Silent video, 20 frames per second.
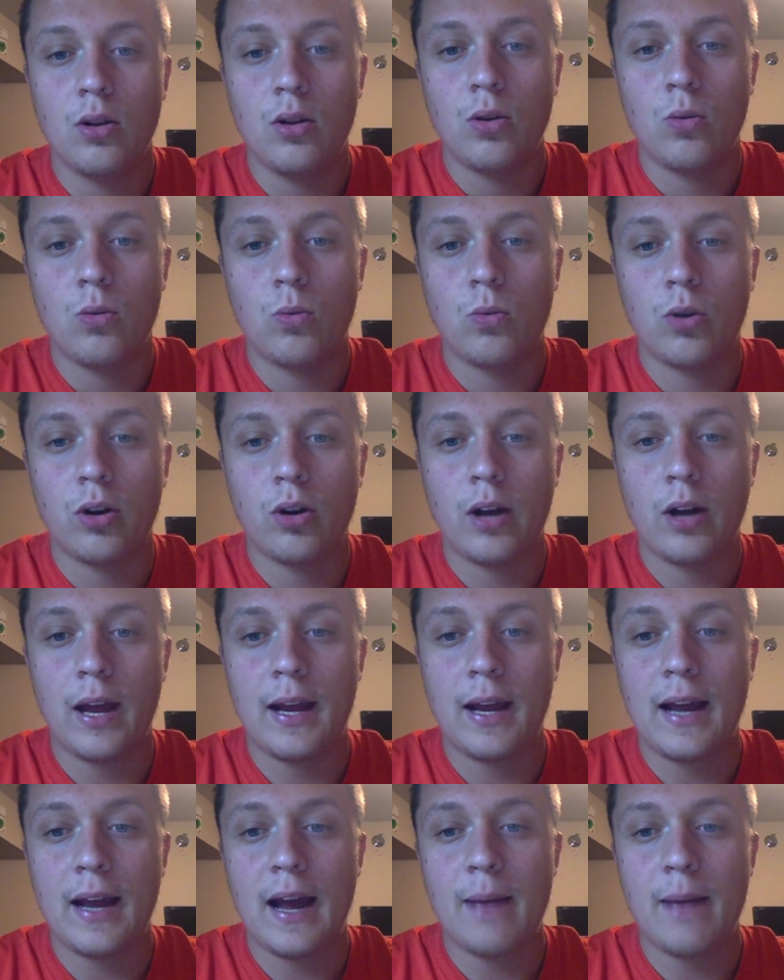were a
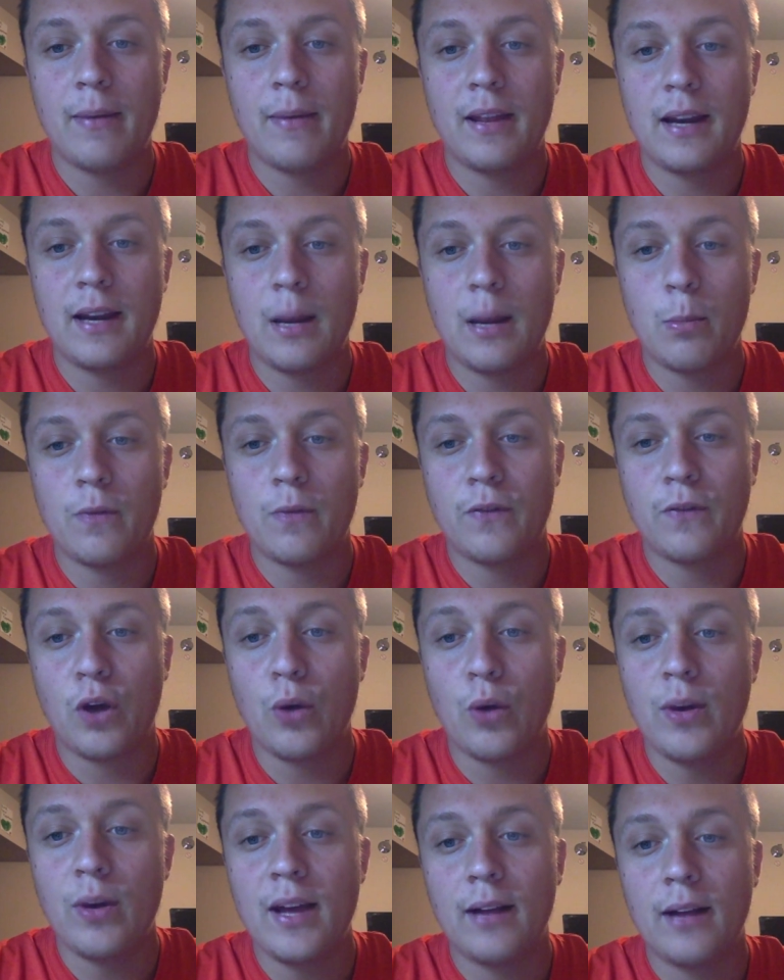guy by the name of
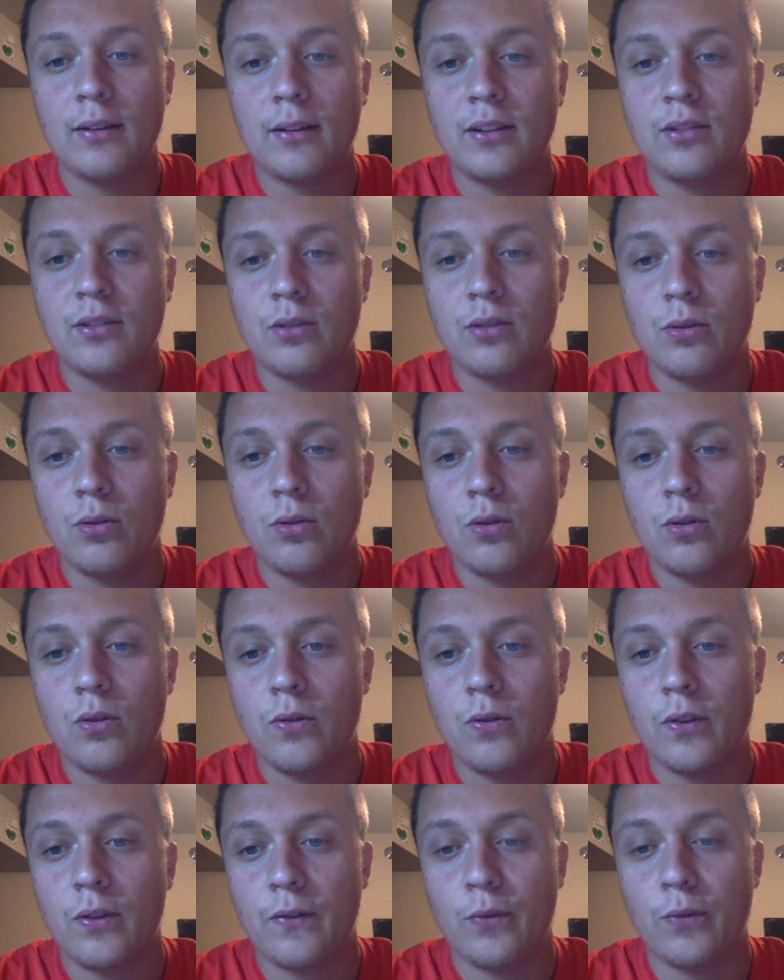Cody Ellis
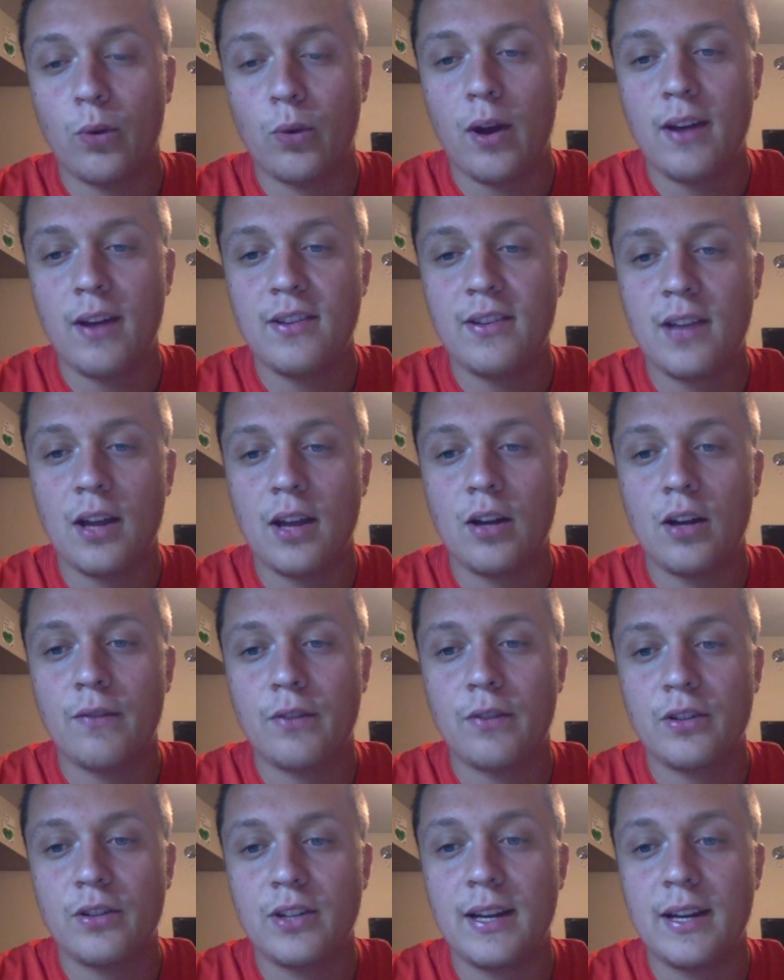for the Fort Hays State
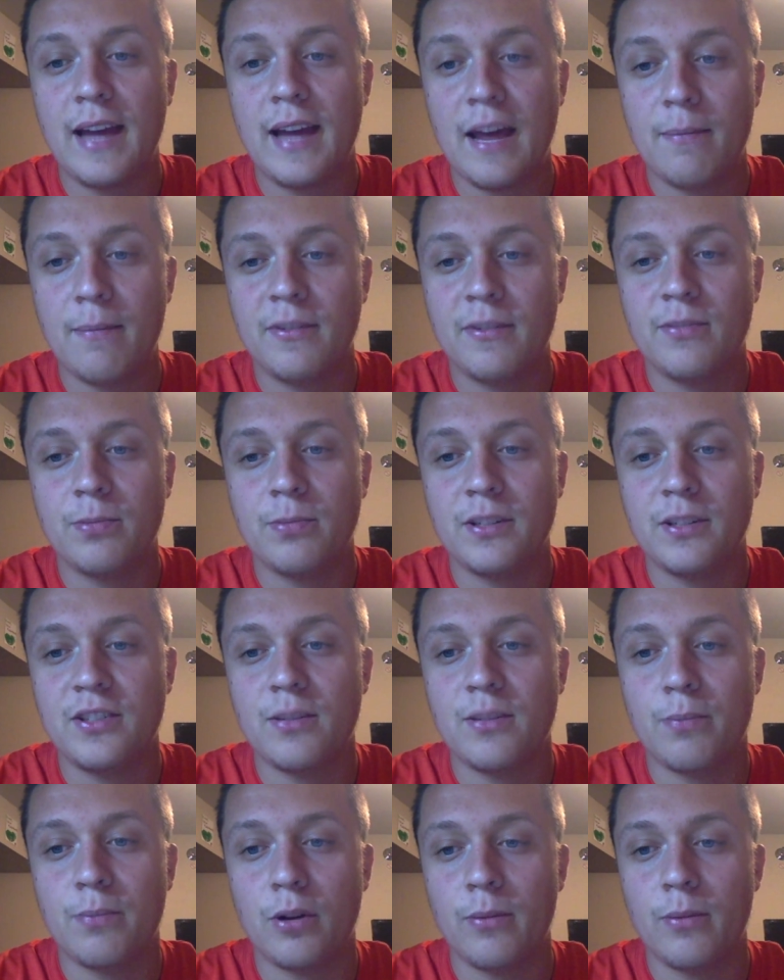University Campus Police
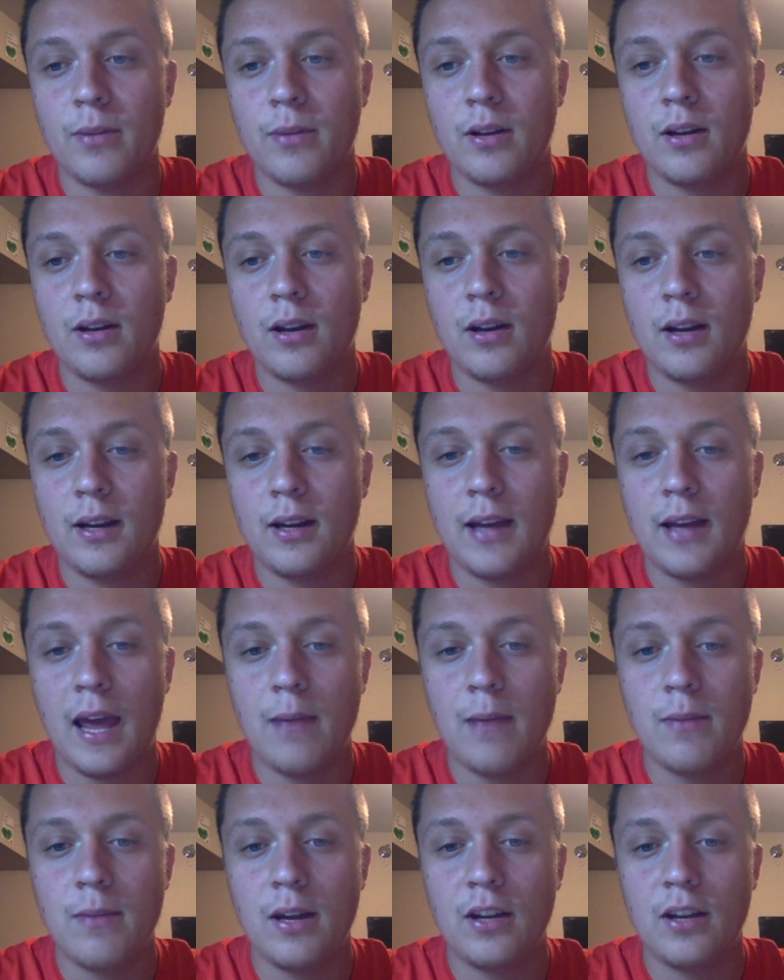Department. He
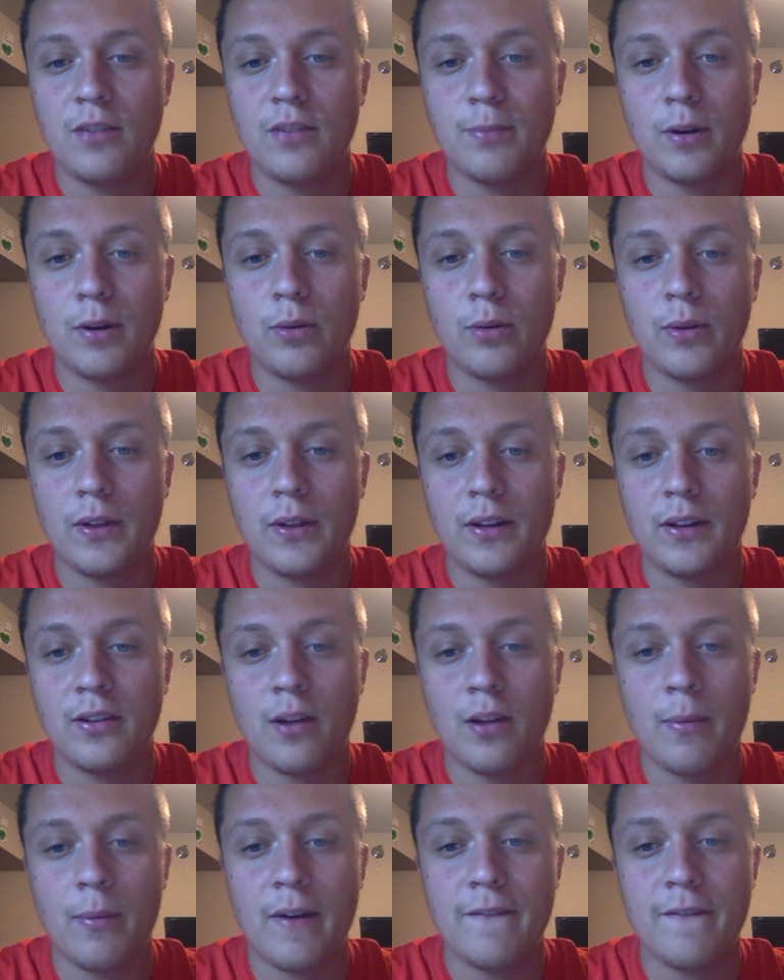came in and spoke with us
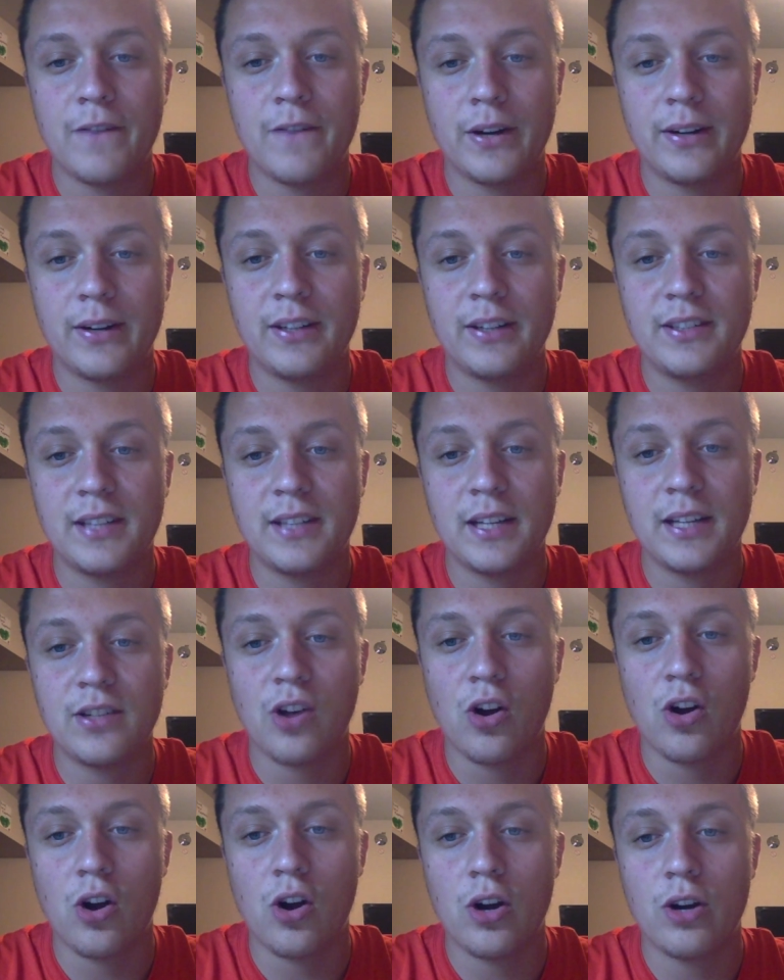about various things
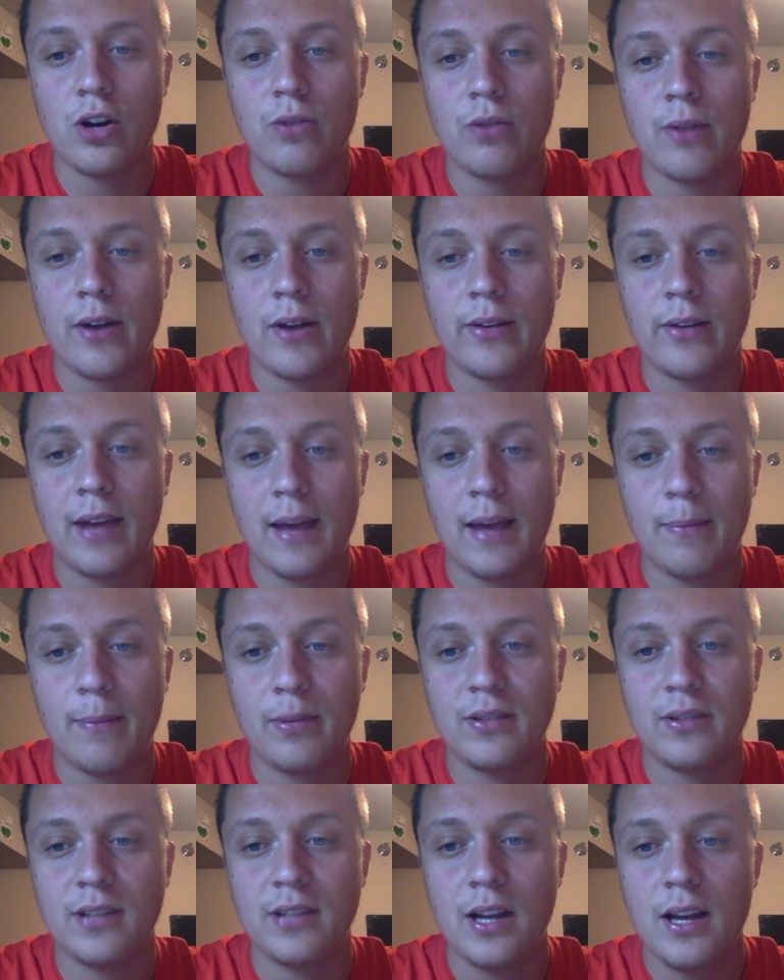on and around
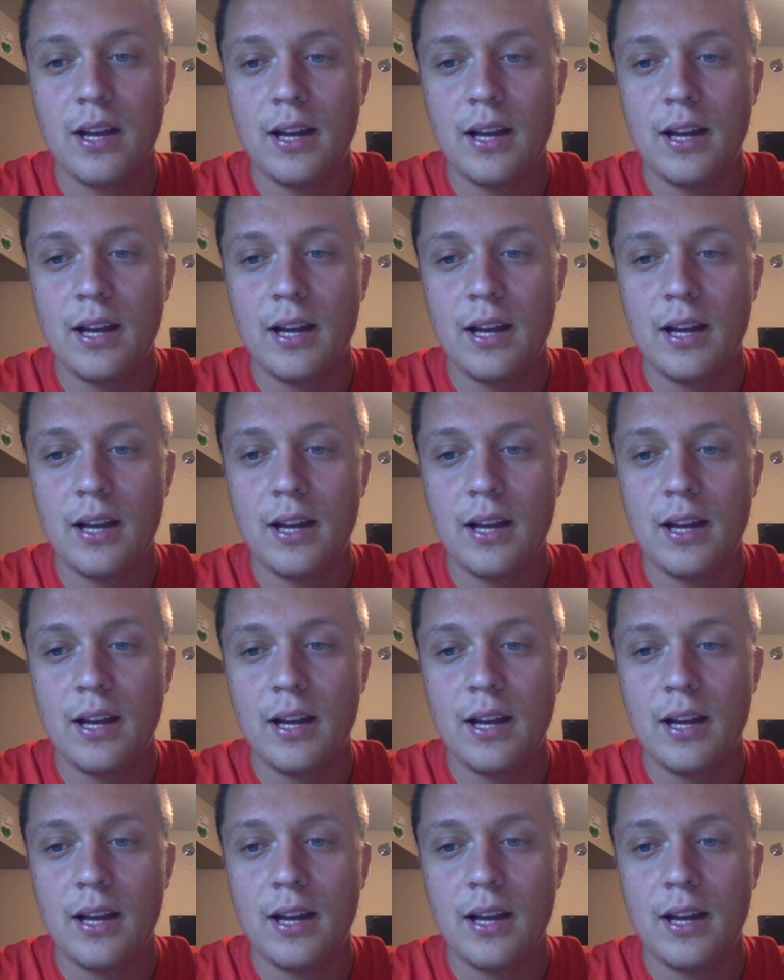campus.